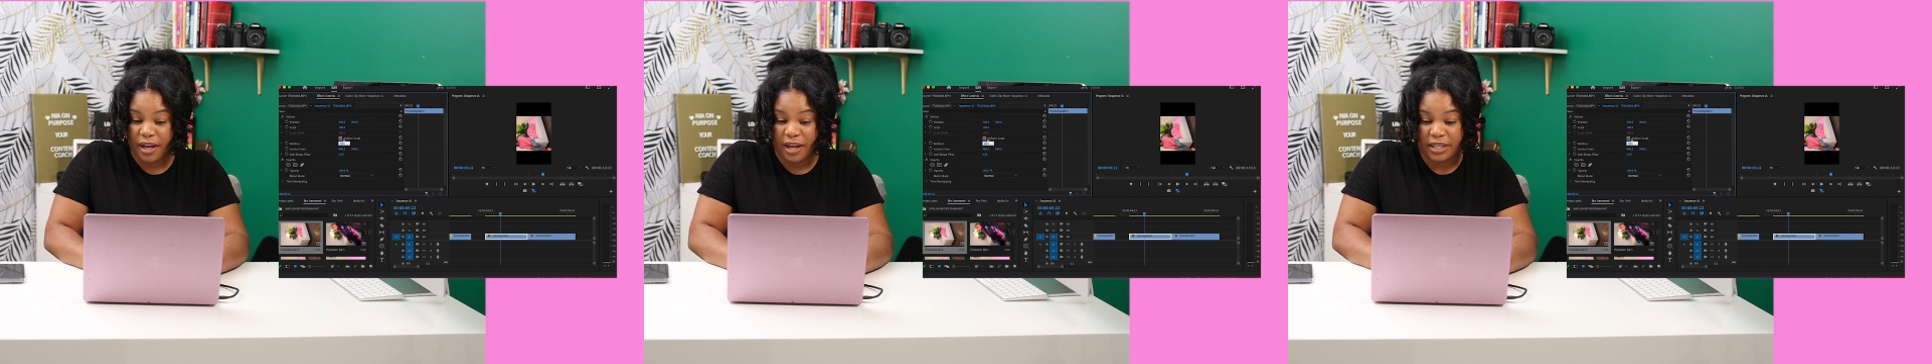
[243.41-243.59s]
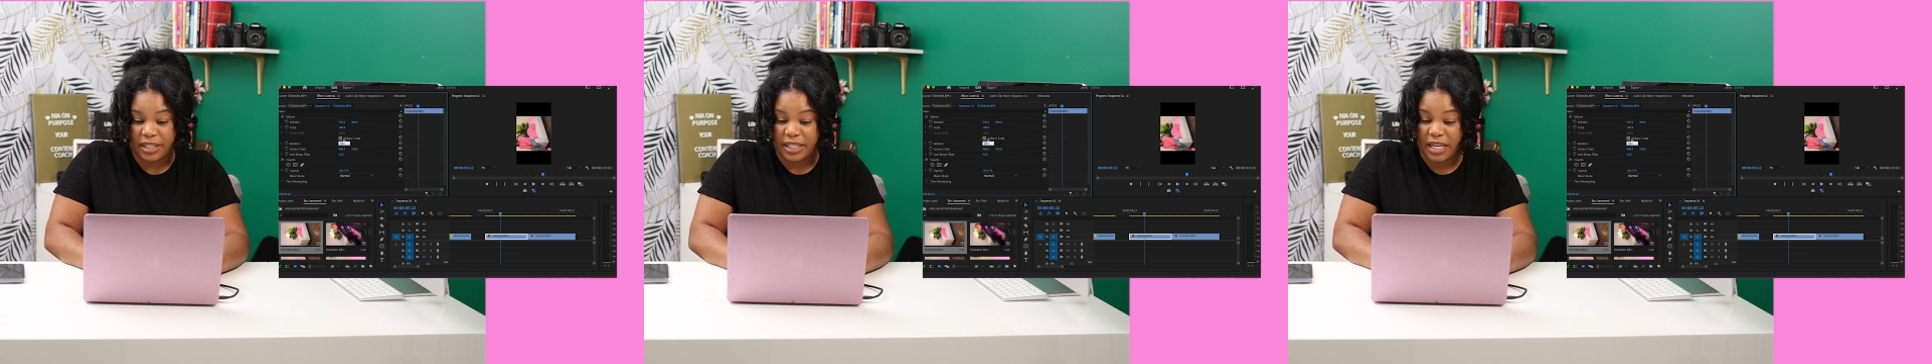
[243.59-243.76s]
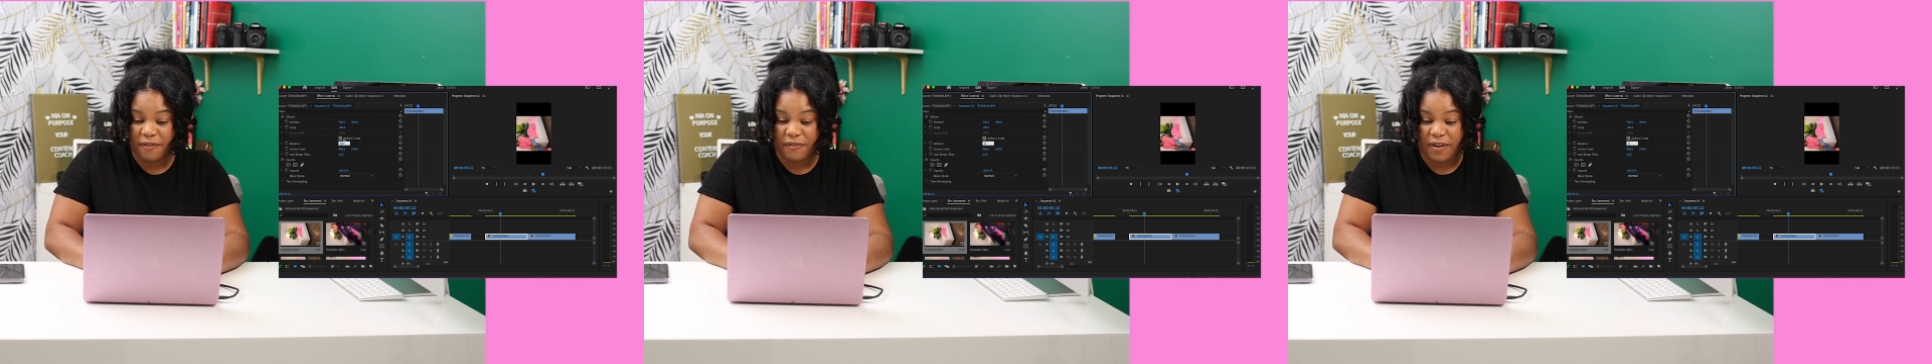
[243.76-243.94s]

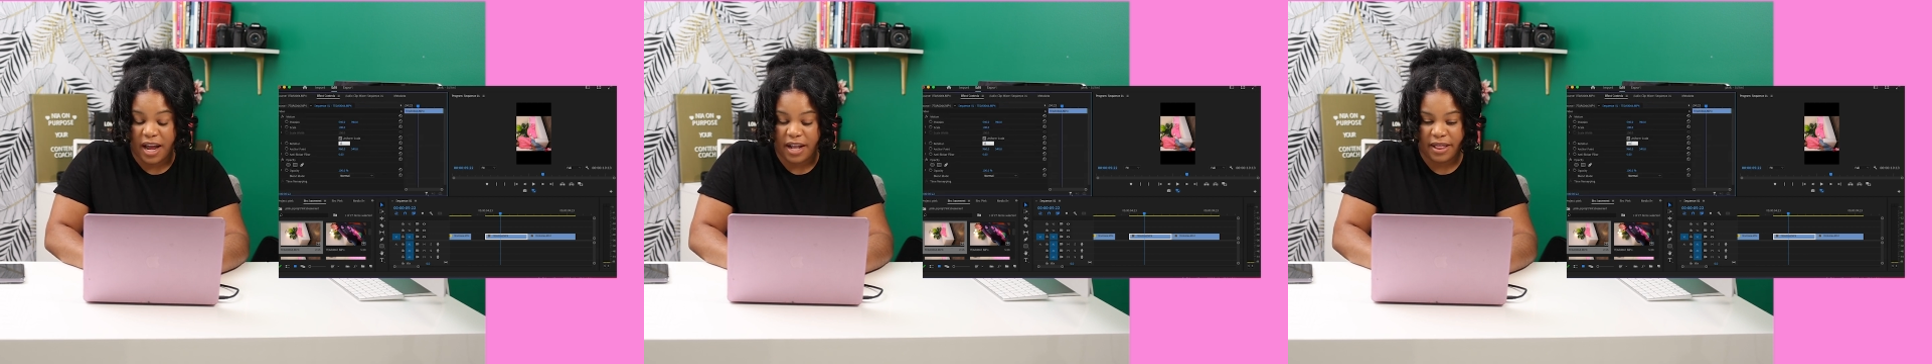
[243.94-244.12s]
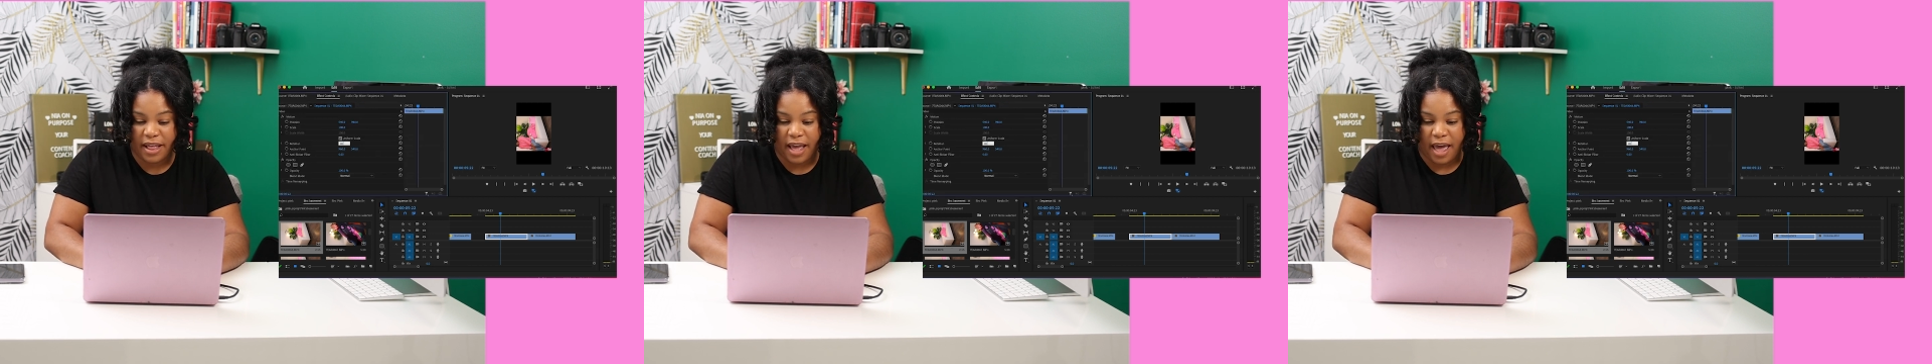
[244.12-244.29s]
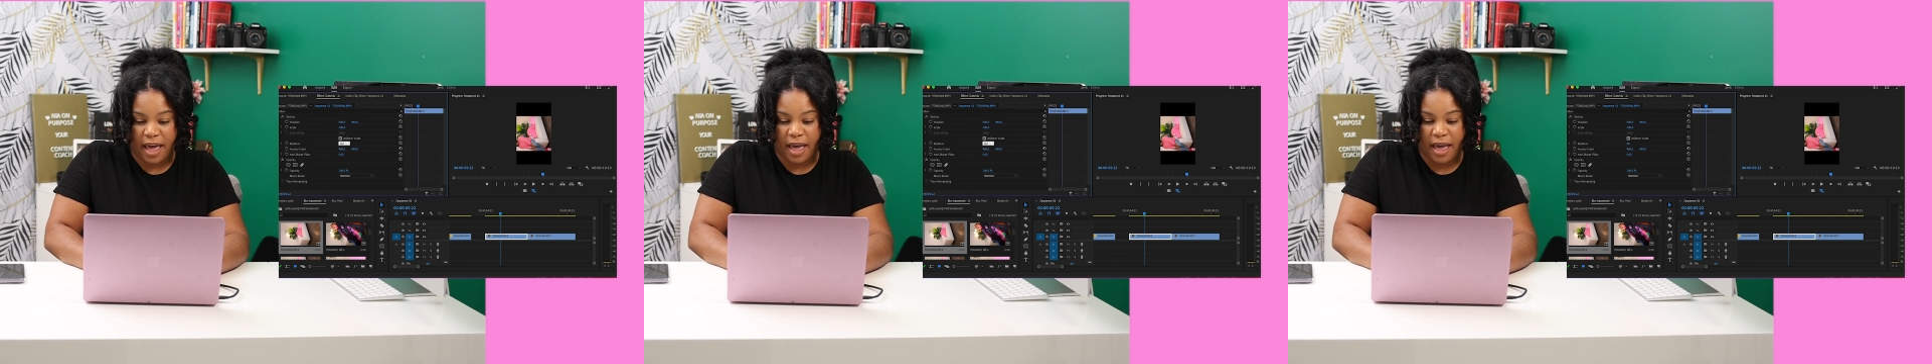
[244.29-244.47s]
stuff like
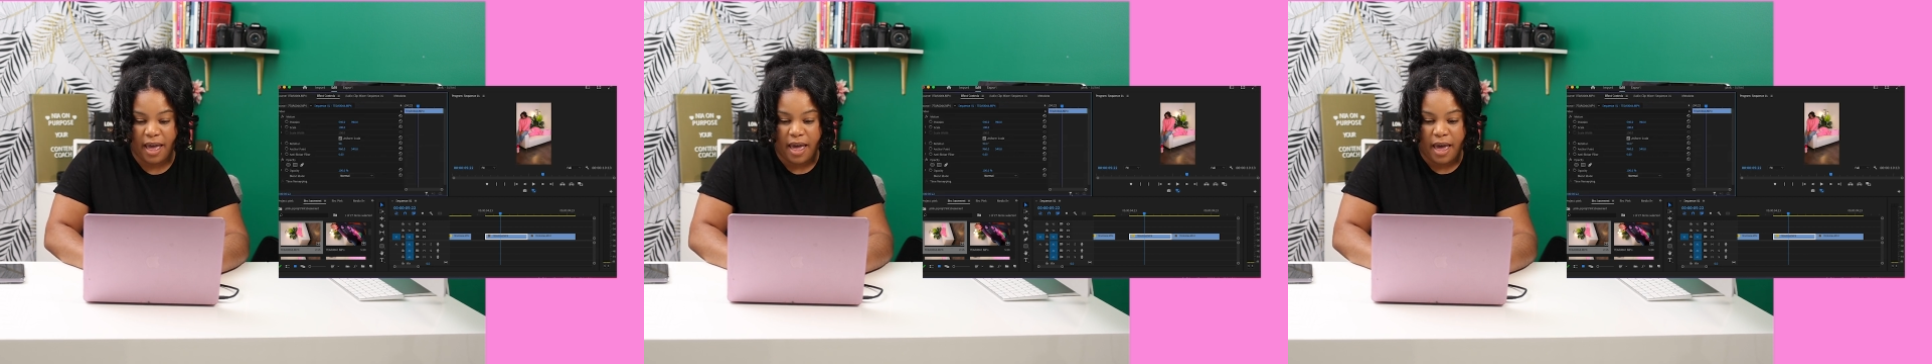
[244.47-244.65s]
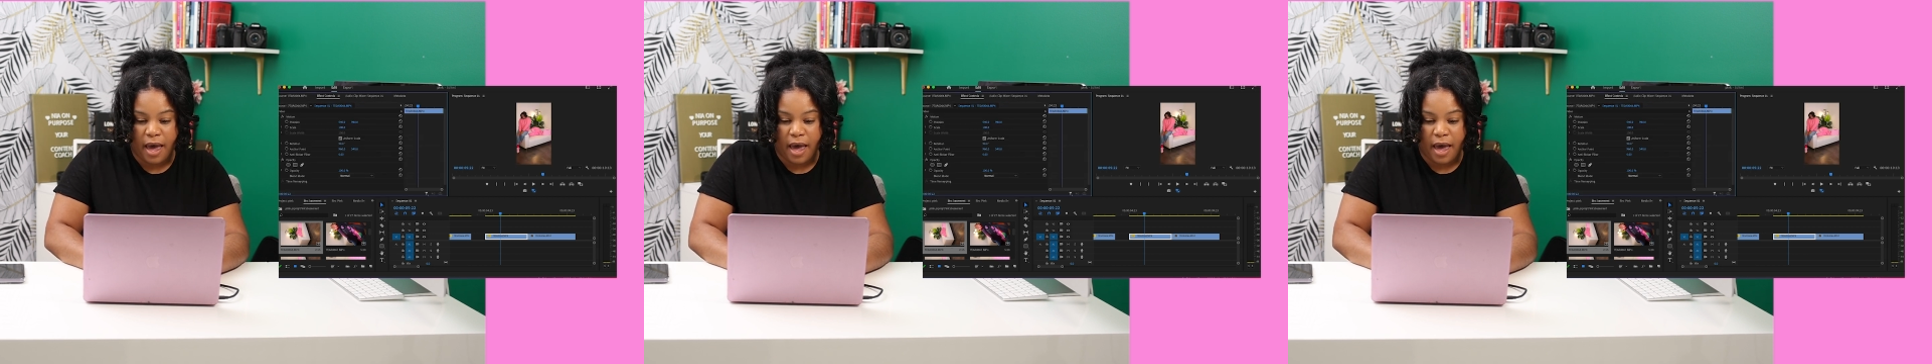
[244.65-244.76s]
that.